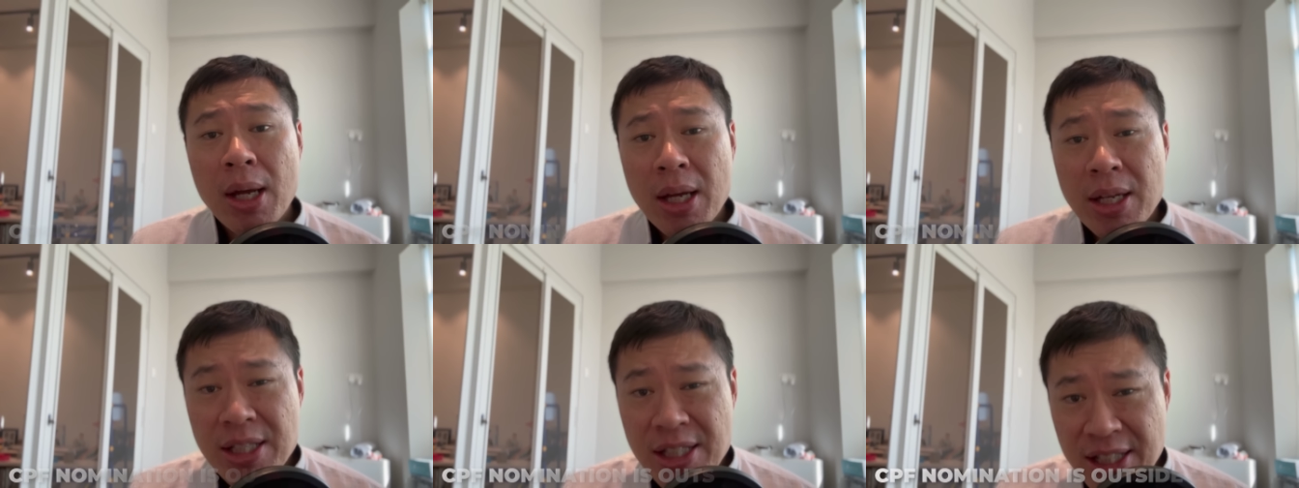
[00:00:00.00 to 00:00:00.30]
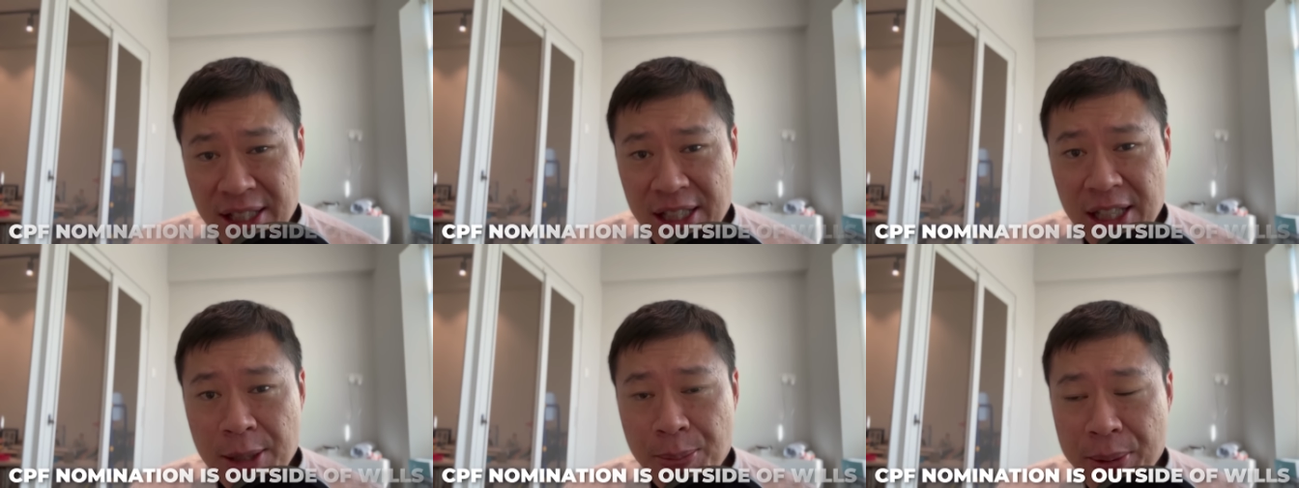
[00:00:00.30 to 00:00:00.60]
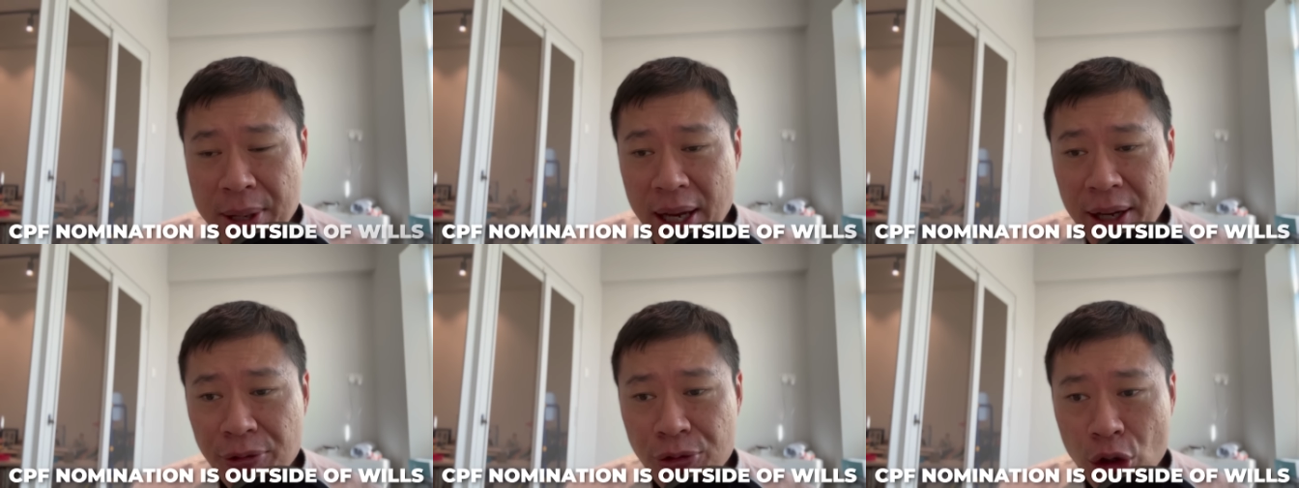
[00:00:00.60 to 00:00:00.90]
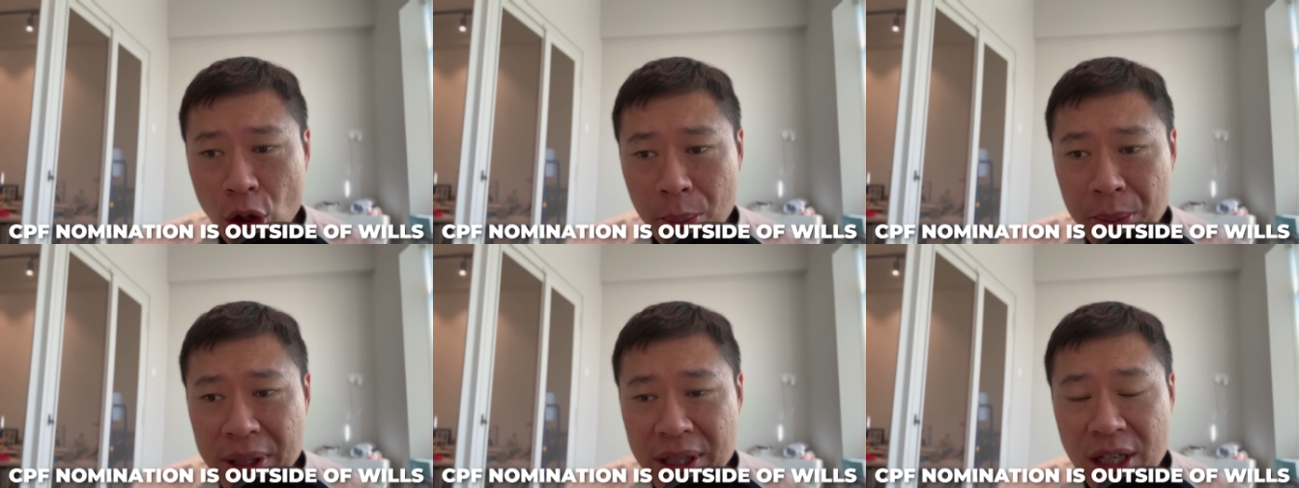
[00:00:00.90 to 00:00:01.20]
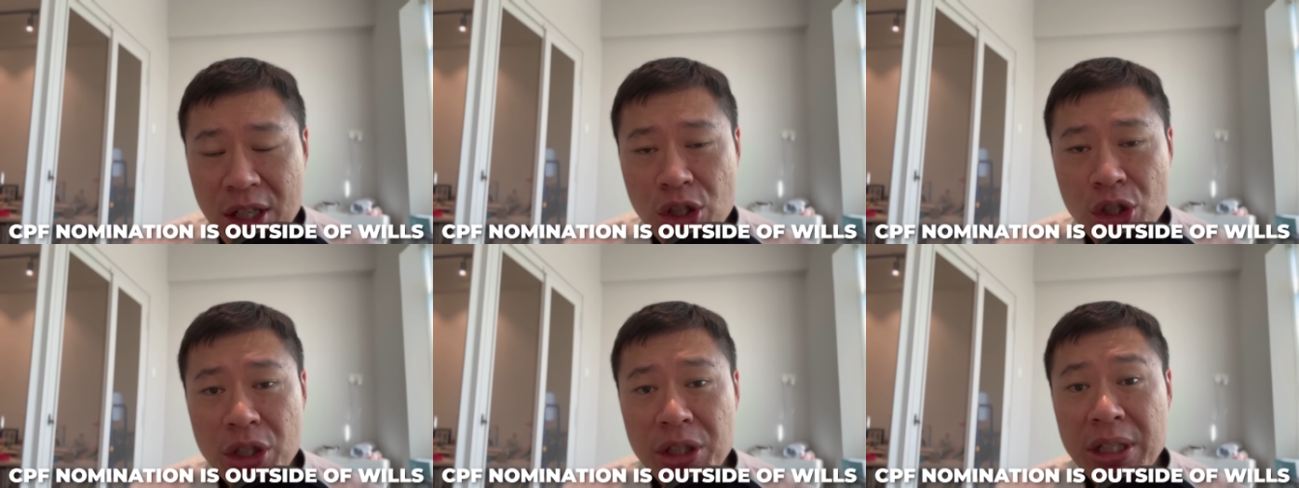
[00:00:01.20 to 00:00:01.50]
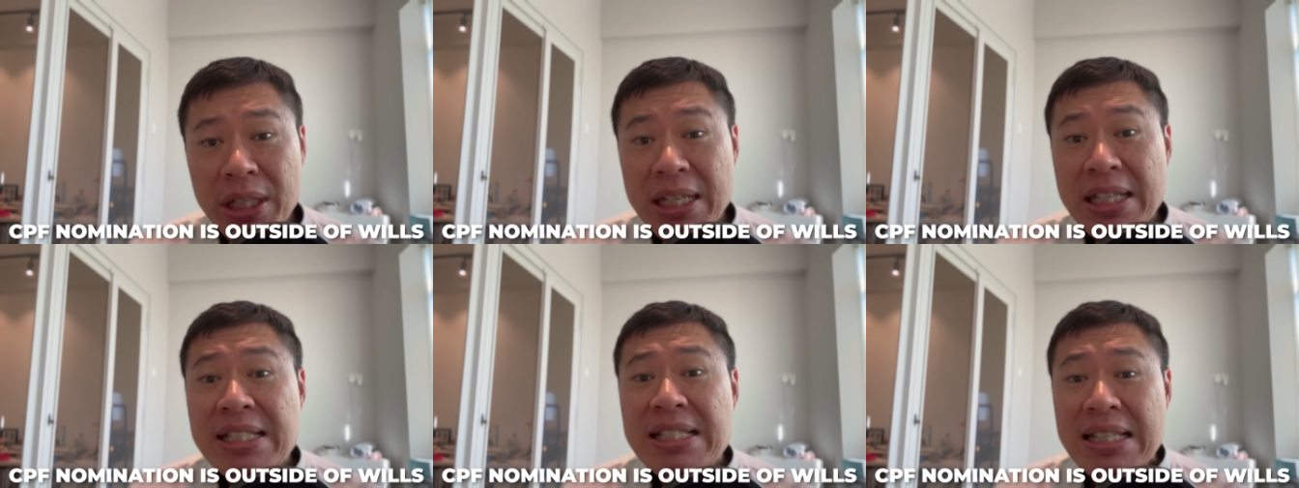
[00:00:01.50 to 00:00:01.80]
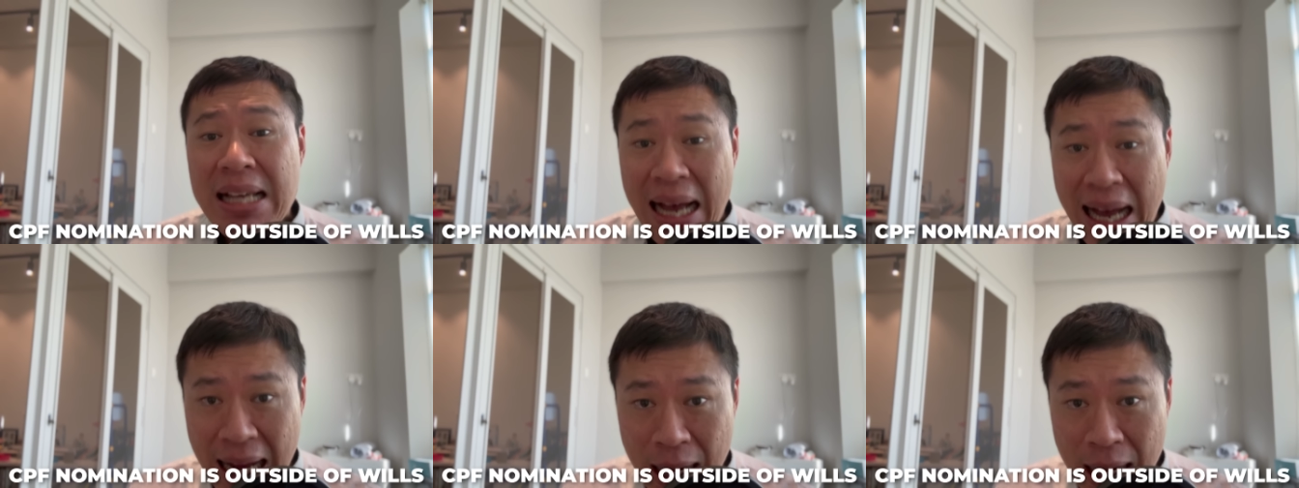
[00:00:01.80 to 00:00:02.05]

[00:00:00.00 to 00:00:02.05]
C P F nomination is